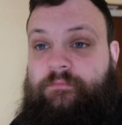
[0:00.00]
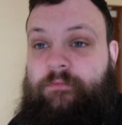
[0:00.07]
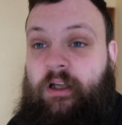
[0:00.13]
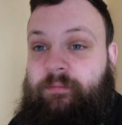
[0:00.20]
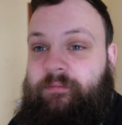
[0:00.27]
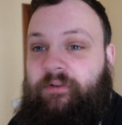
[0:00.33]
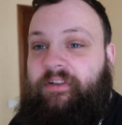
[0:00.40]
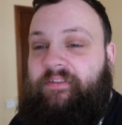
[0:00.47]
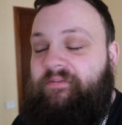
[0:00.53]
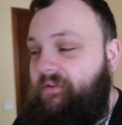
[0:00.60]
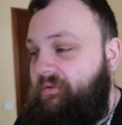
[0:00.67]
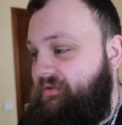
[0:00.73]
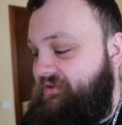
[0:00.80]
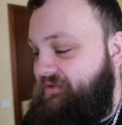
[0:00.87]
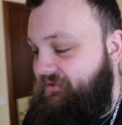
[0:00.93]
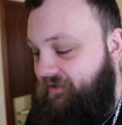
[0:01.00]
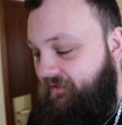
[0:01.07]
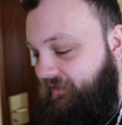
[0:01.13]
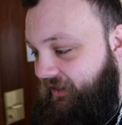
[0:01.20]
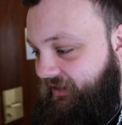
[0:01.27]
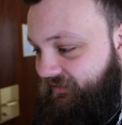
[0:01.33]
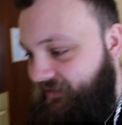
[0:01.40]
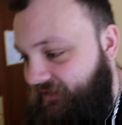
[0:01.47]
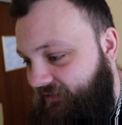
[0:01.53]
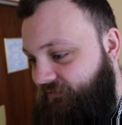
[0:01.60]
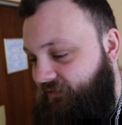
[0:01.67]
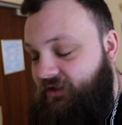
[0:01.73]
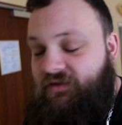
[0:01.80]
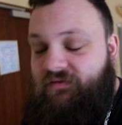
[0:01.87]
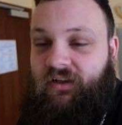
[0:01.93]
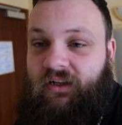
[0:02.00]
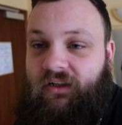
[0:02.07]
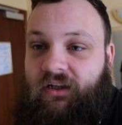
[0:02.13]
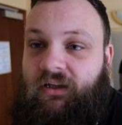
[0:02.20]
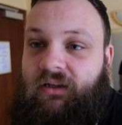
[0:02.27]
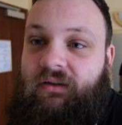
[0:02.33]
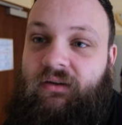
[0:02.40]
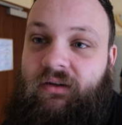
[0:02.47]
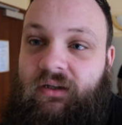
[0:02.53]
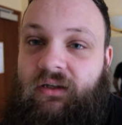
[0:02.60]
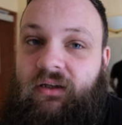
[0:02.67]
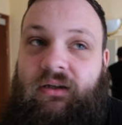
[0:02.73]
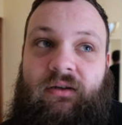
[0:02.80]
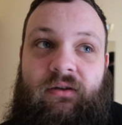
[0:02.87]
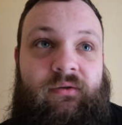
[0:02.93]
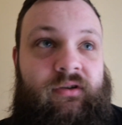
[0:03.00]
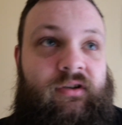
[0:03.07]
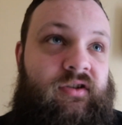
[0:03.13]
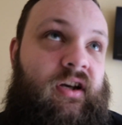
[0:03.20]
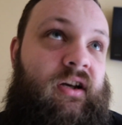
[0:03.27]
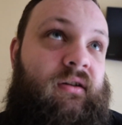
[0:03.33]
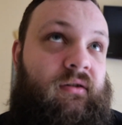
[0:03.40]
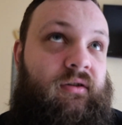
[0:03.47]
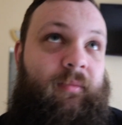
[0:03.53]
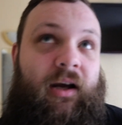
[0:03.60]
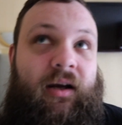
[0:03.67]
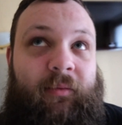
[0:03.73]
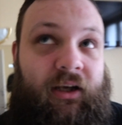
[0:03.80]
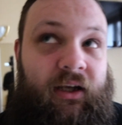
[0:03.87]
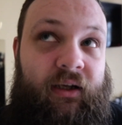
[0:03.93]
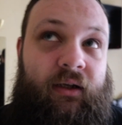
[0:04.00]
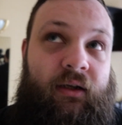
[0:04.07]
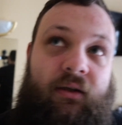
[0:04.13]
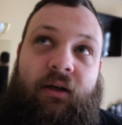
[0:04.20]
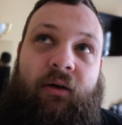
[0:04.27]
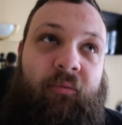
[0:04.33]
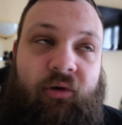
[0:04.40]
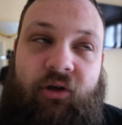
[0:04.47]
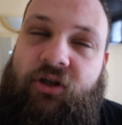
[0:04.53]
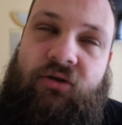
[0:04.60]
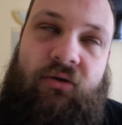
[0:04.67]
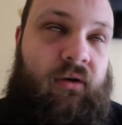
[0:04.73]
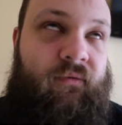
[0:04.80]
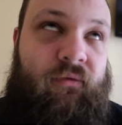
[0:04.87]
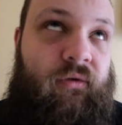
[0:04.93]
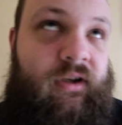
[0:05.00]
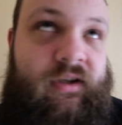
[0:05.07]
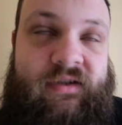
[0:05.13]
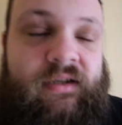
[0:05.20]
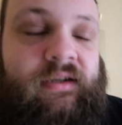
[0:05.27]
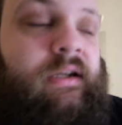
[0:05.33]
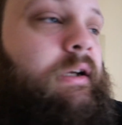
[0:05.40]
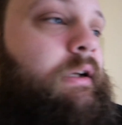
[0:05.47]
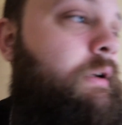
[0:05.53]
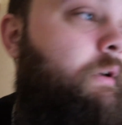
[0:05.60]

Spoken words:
I'm looking forward to. I'm getting the French flag and the Union Jack on the back of my leg. I'm pretty sure I've already said that,